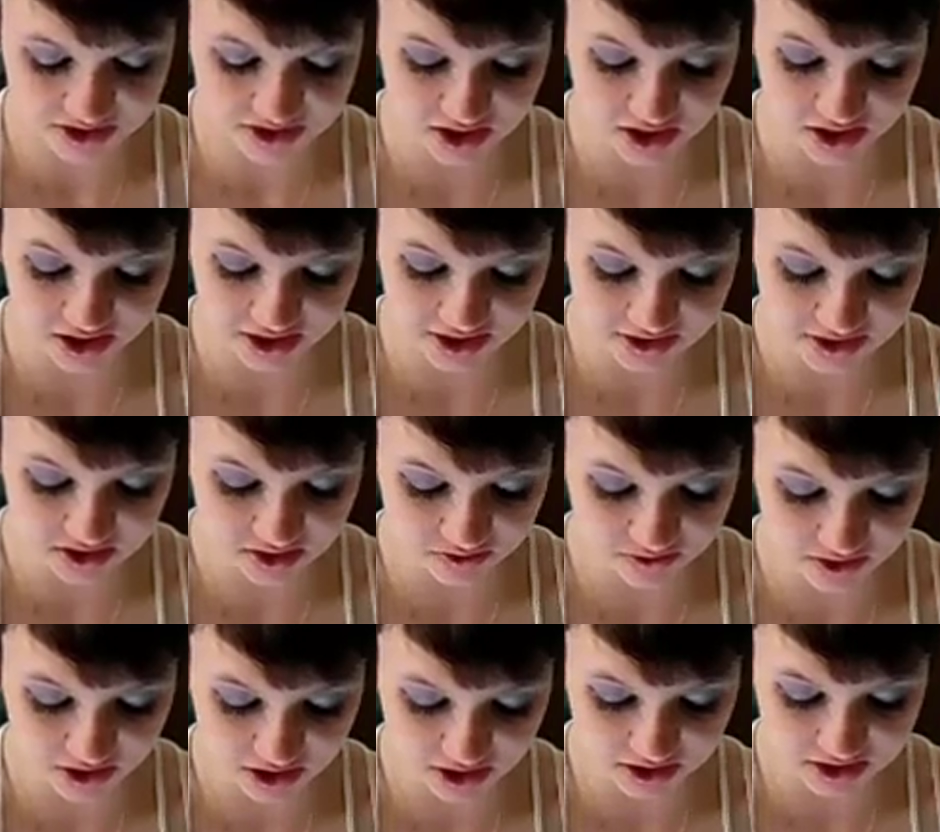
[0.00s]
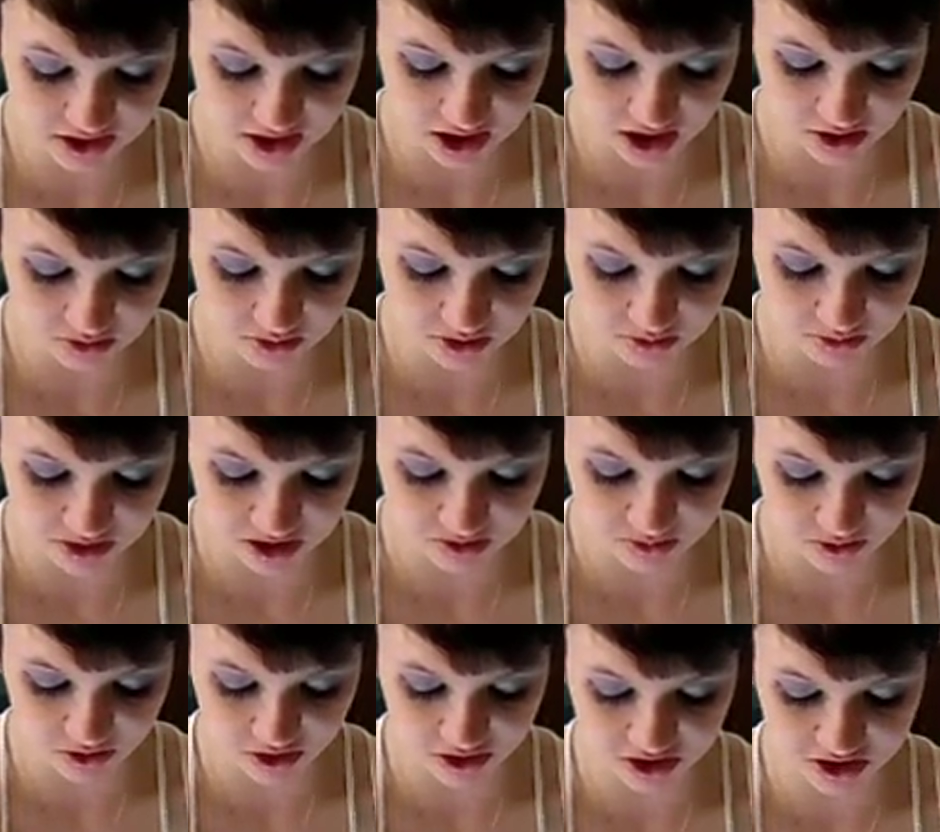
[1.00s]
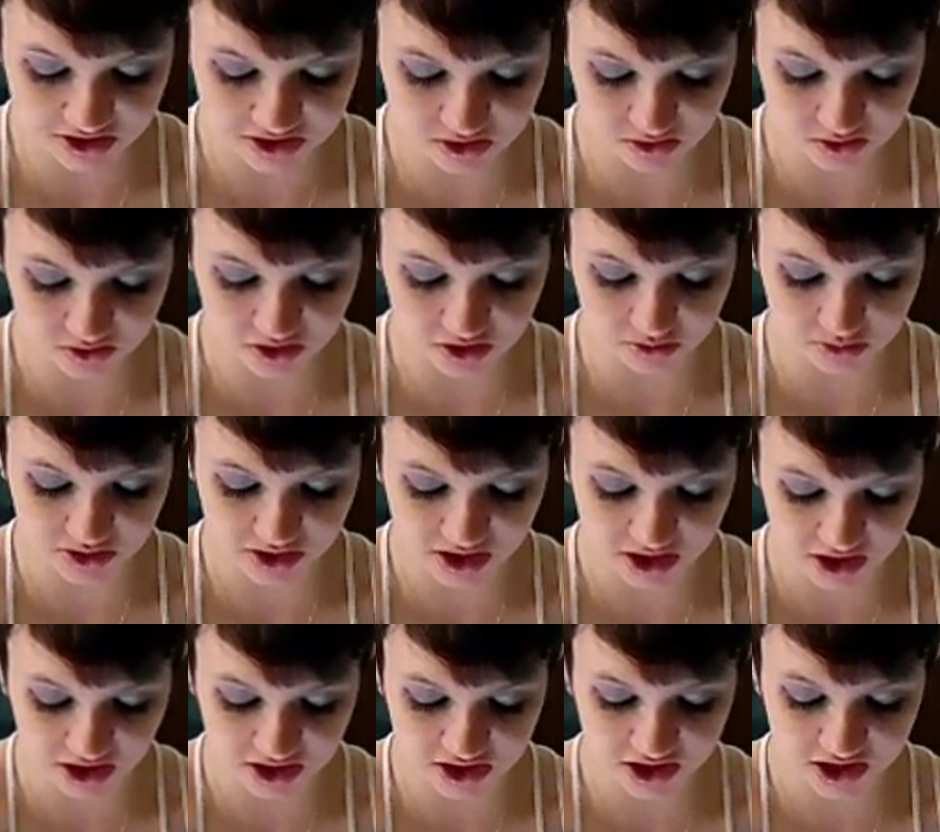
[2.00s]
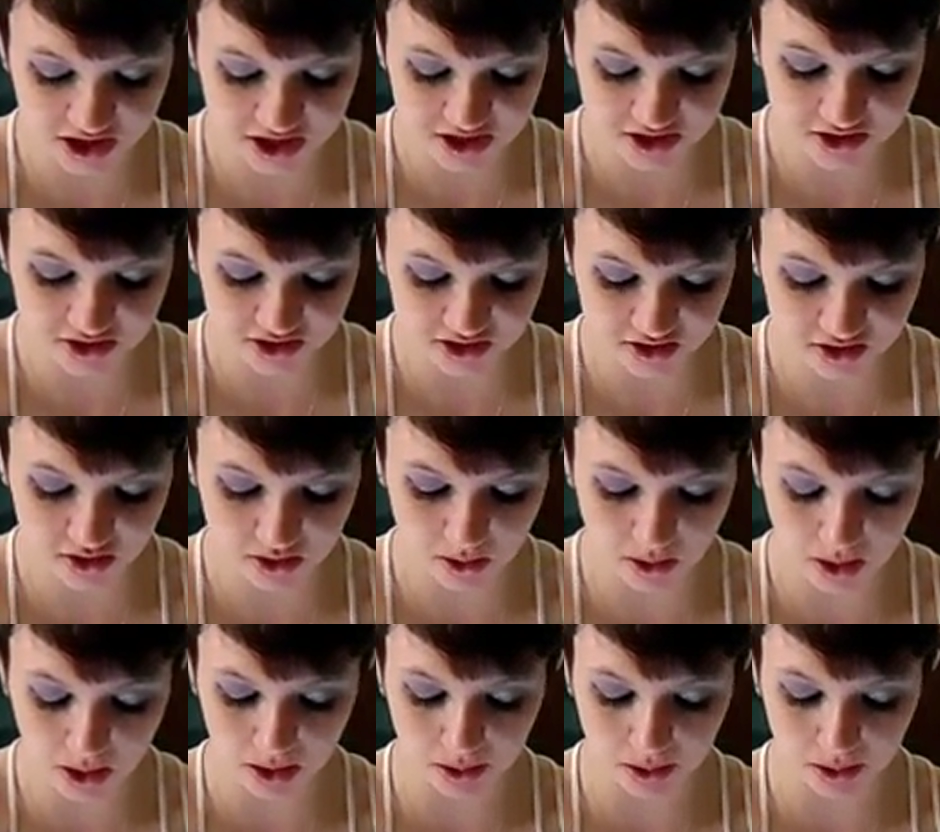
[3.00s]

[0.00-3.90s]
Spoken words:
It's a less severe type of bipolar disorder characterized